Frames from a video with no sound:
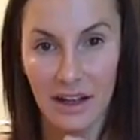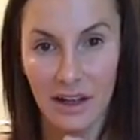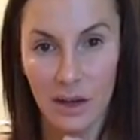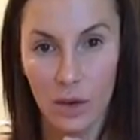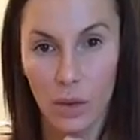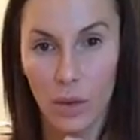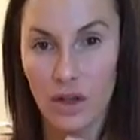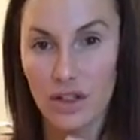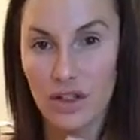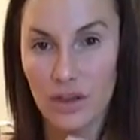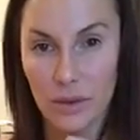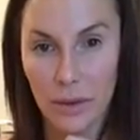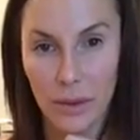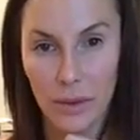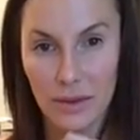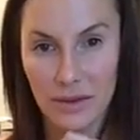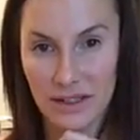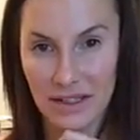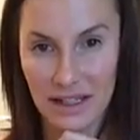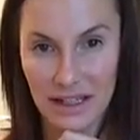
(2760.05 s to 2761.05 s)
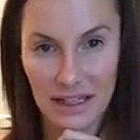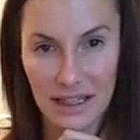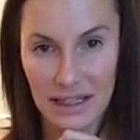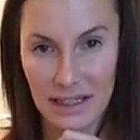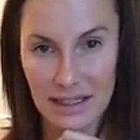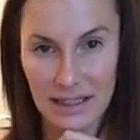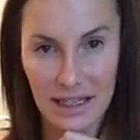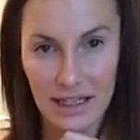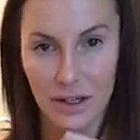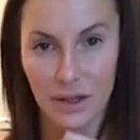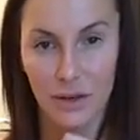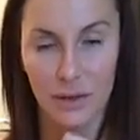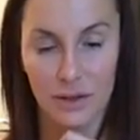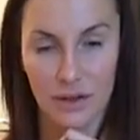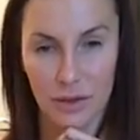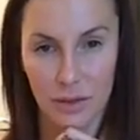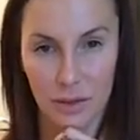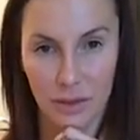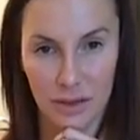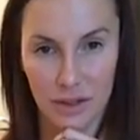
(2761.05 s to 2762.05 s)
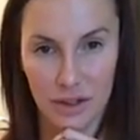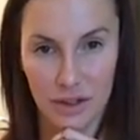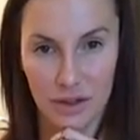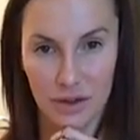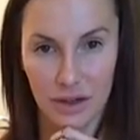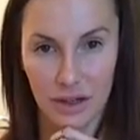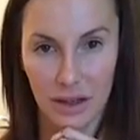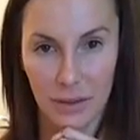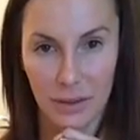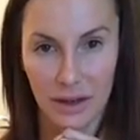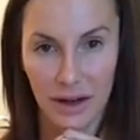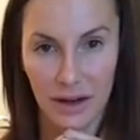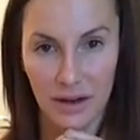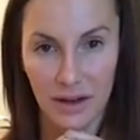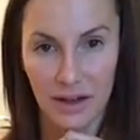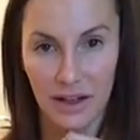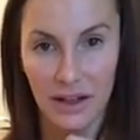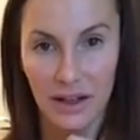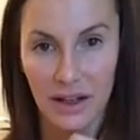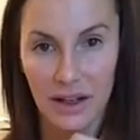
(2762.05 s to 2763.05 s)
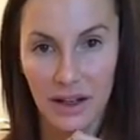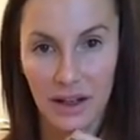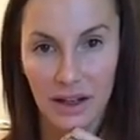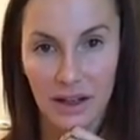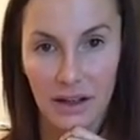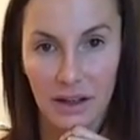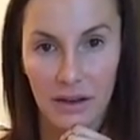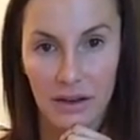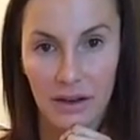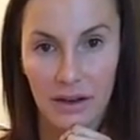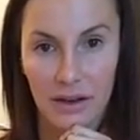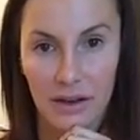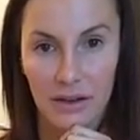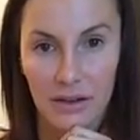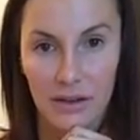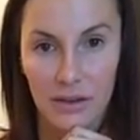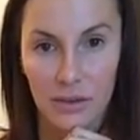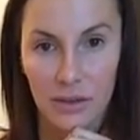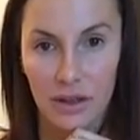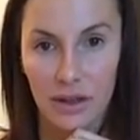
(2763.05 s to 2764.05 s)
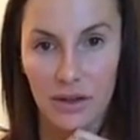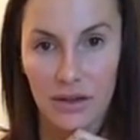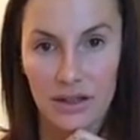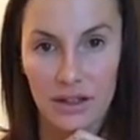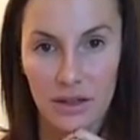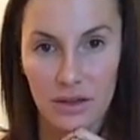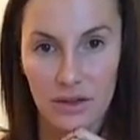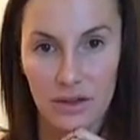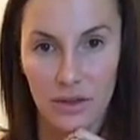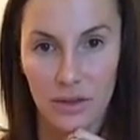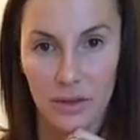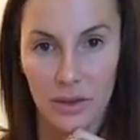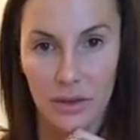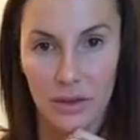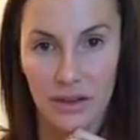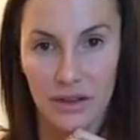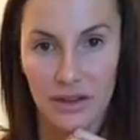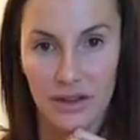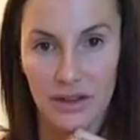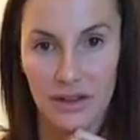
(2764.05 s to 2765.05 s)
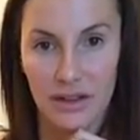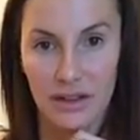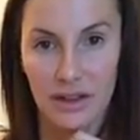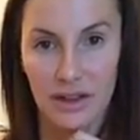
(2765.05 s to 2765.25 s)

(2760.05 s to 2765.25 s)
What supplements are these? I don't know what supplements you're talking about. We don't sell supplements.